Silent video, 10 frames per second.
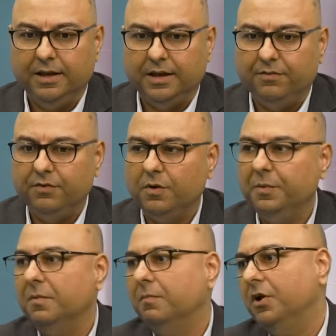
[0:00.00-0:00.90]
even from
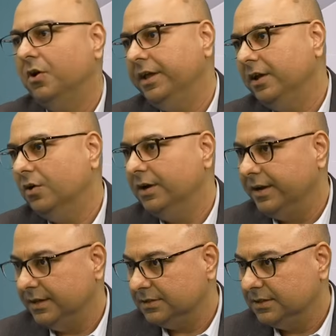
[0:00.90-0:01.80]
an employee
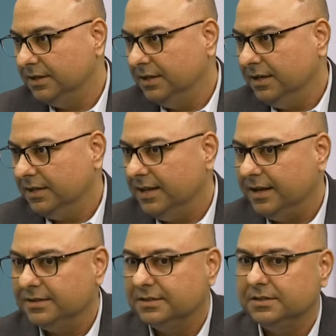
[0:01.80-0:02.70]
context,
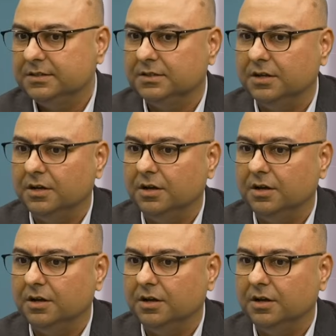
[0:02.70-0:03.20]
there is this